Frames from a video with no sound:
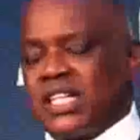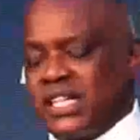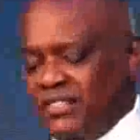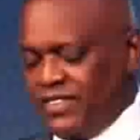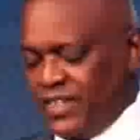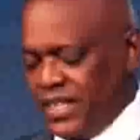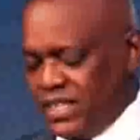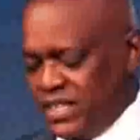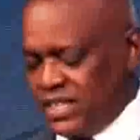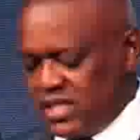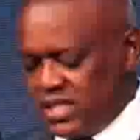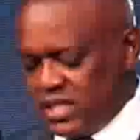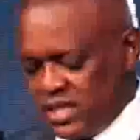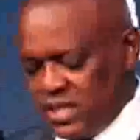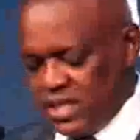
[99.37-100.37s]
the
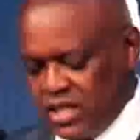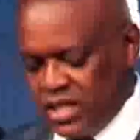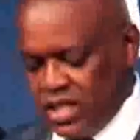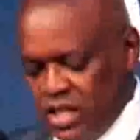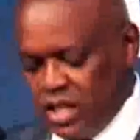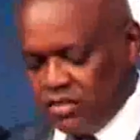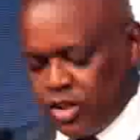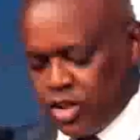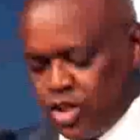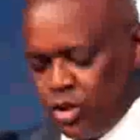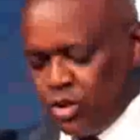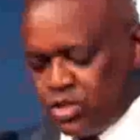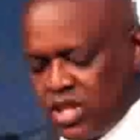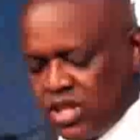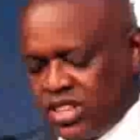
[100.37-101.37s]
significance of the
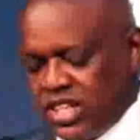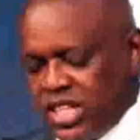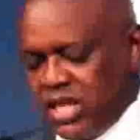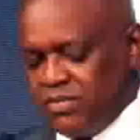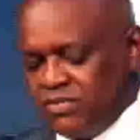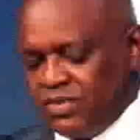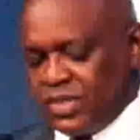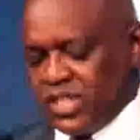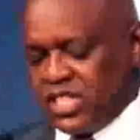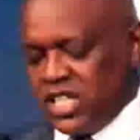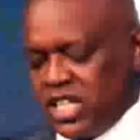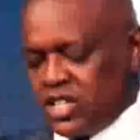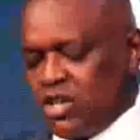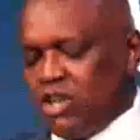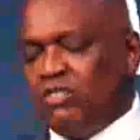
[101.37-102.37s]
chosen theme for this
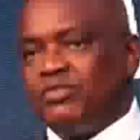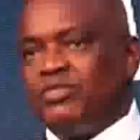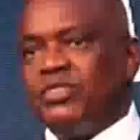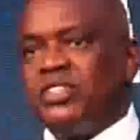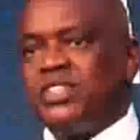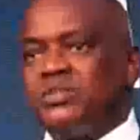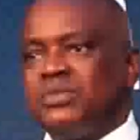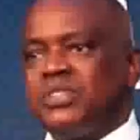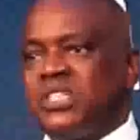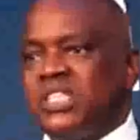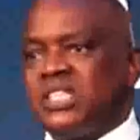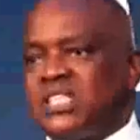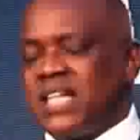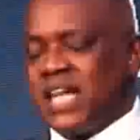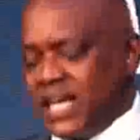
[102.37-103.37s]
year's conference, which
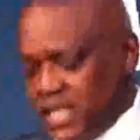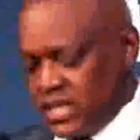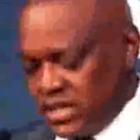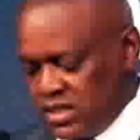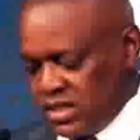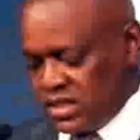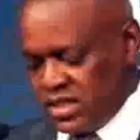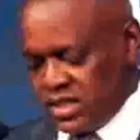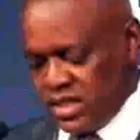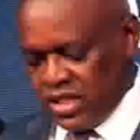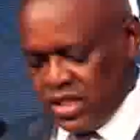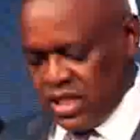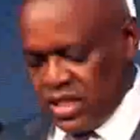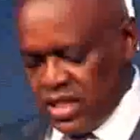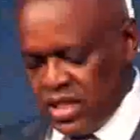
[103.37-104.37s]
is titled
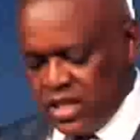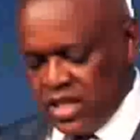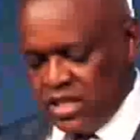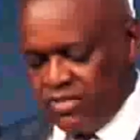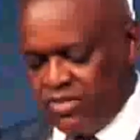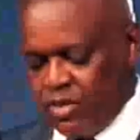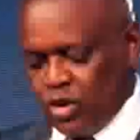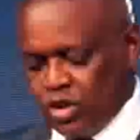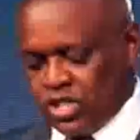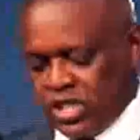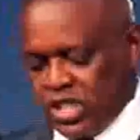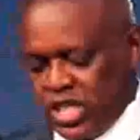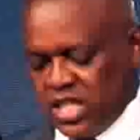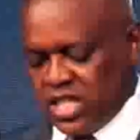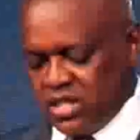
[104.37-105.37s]
The 4
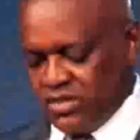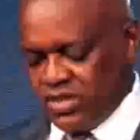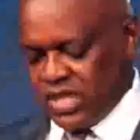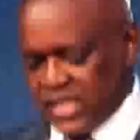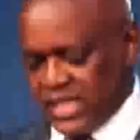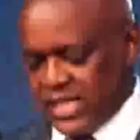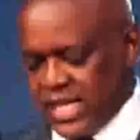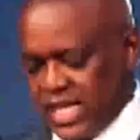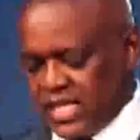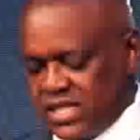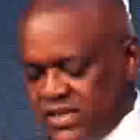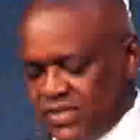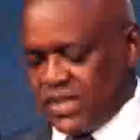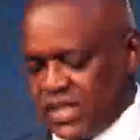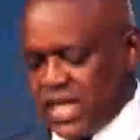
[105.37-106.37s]
C's of
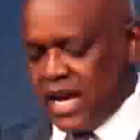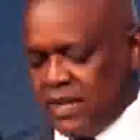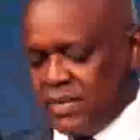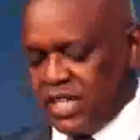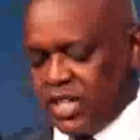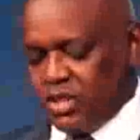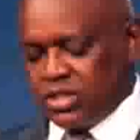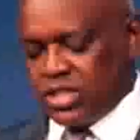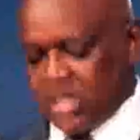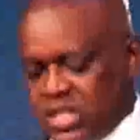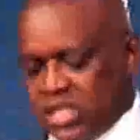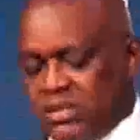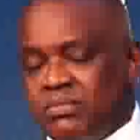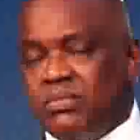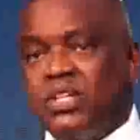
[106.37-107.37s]
Success for the Diamond
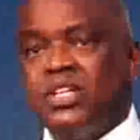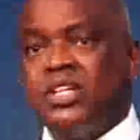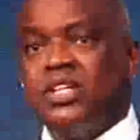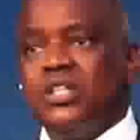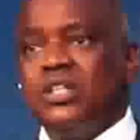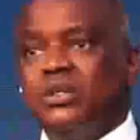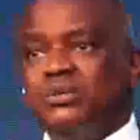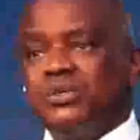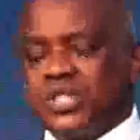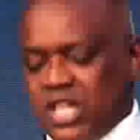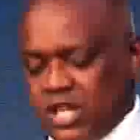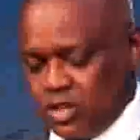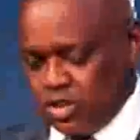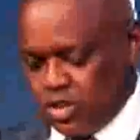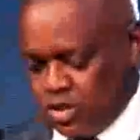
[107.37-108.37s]
Ecosystem, which
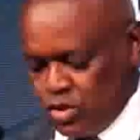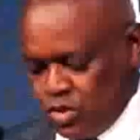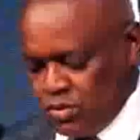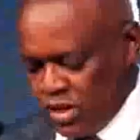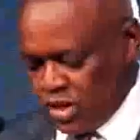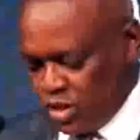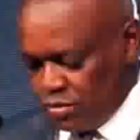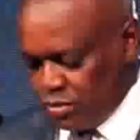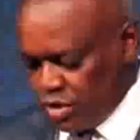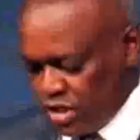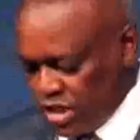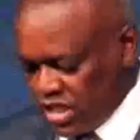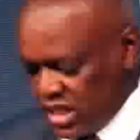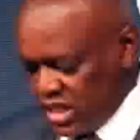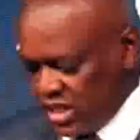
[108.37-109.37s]
are consumer,
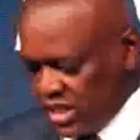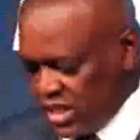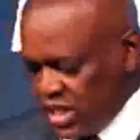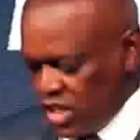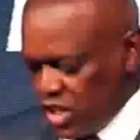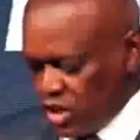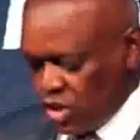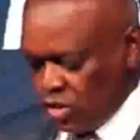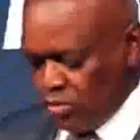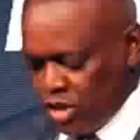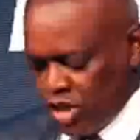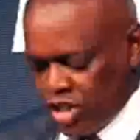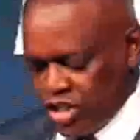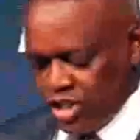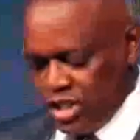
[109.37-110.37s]
community,
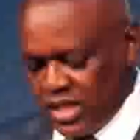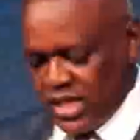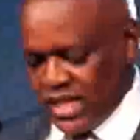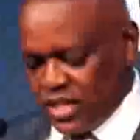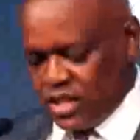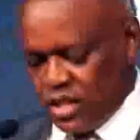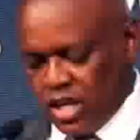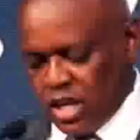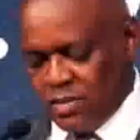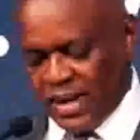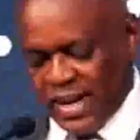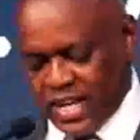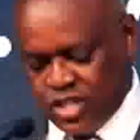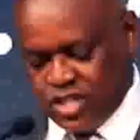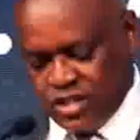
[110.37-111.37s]
commercial, and
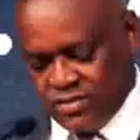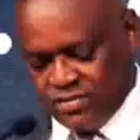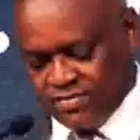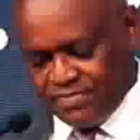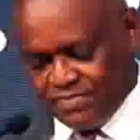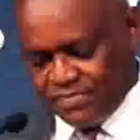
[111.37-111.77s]
collaboration.